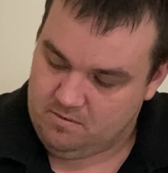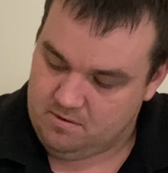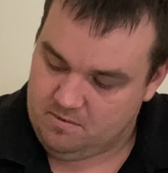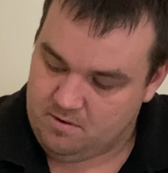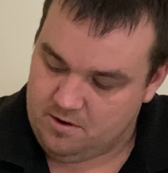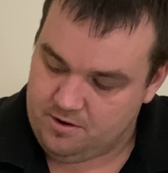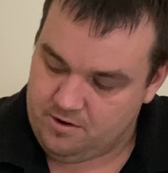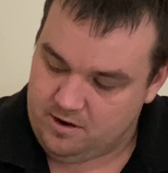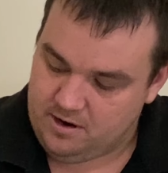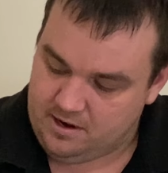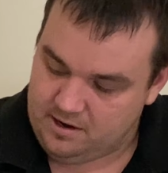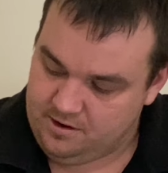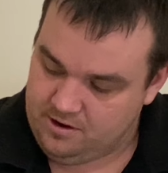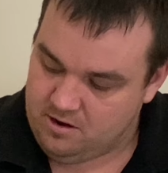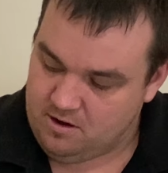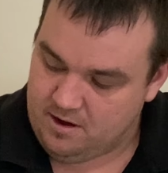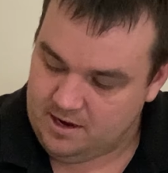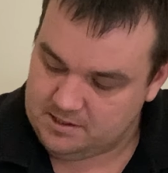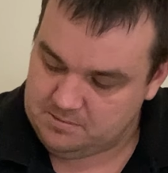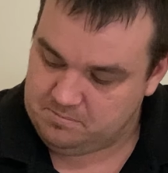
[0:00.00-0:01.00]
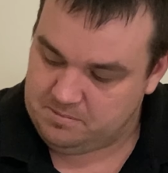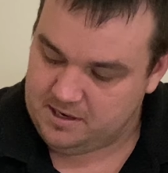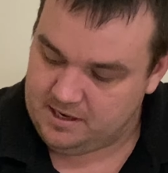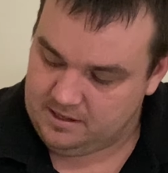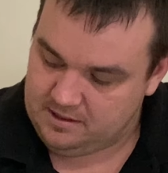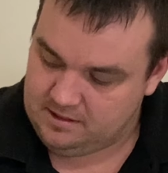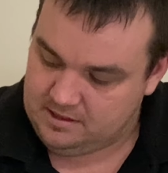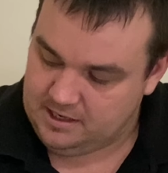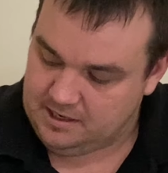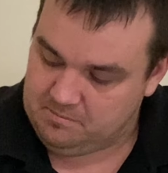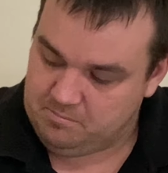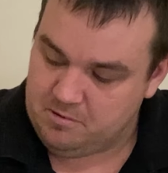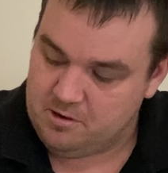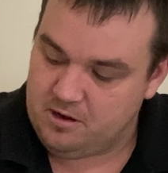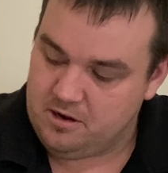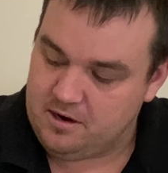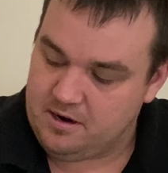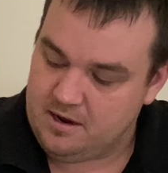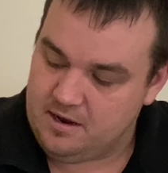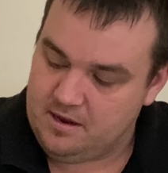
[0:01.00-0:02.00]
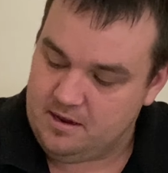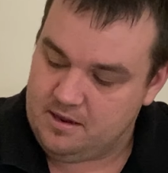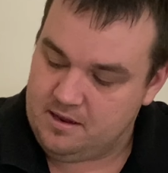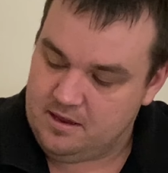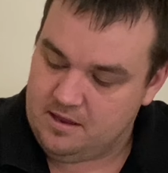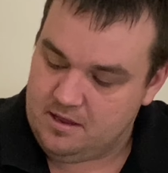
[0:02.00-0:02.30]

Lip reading: We want like a nice big thick burger.